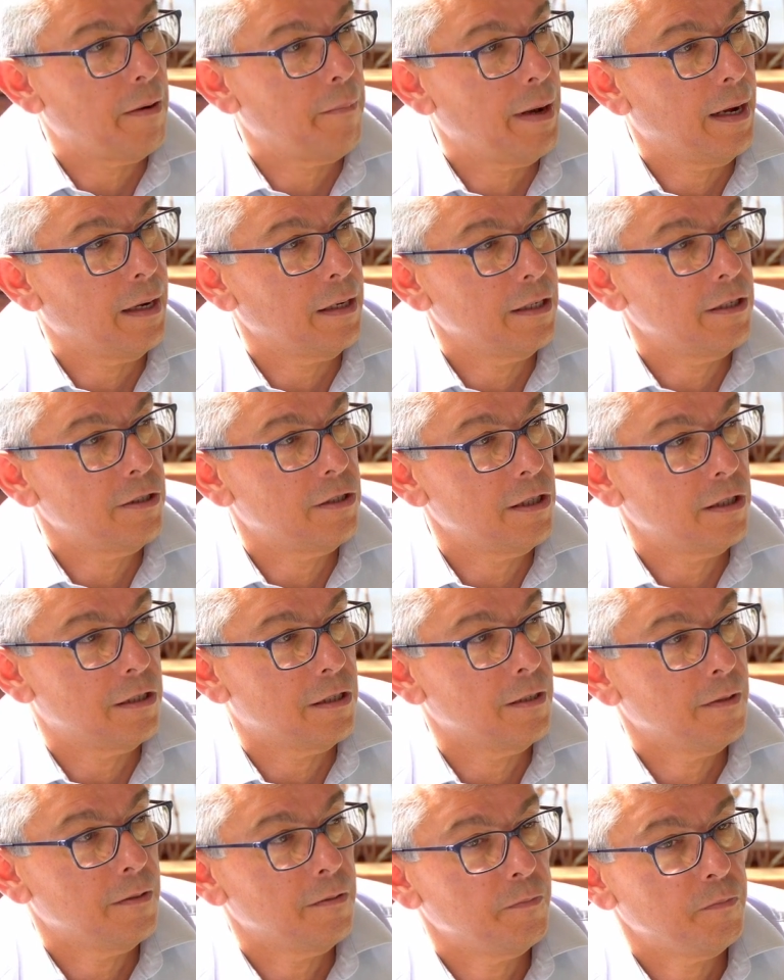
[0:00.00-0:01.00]
out of Mount
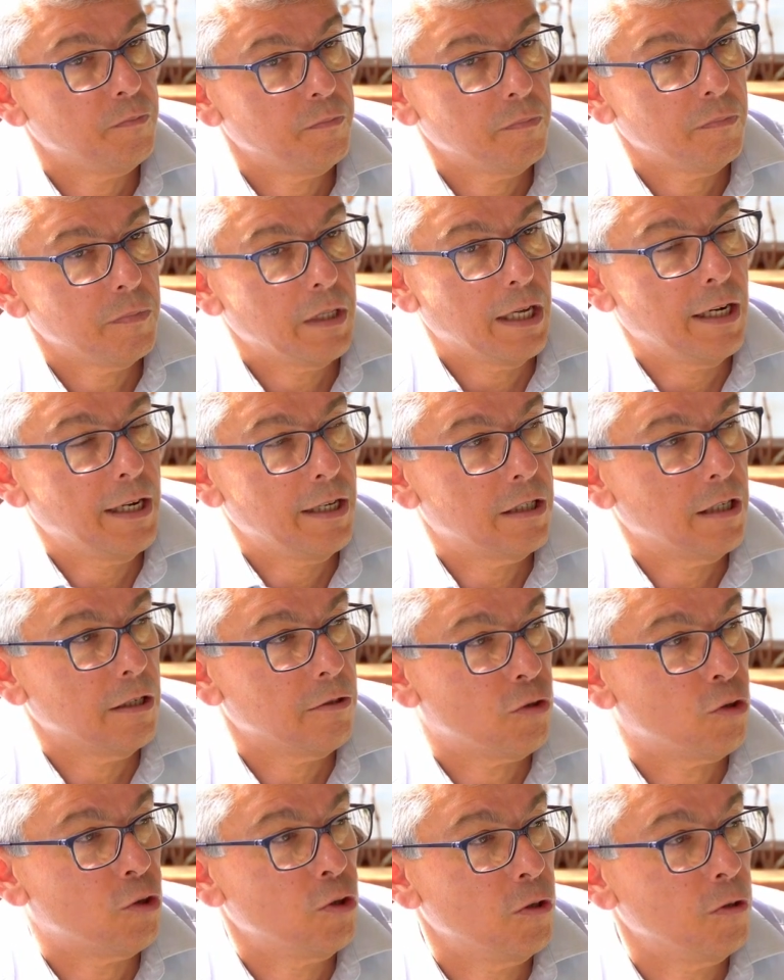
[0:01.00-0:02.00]
Lindsay's. It is a
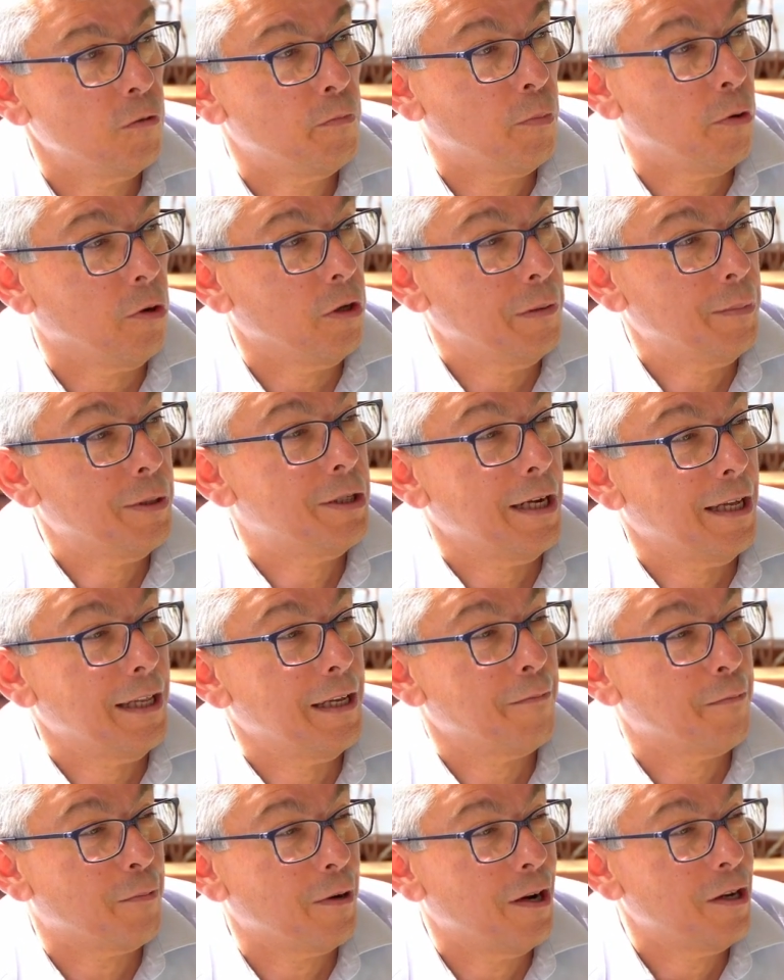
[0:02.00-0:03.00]
true
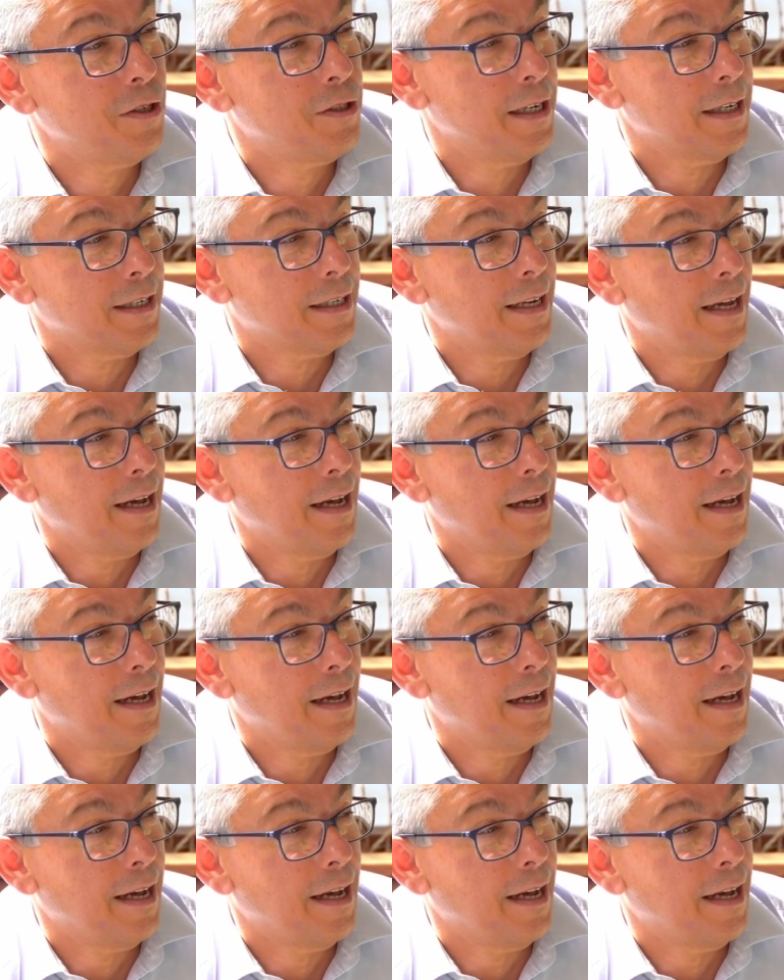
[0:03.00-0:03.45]
polymetallic project,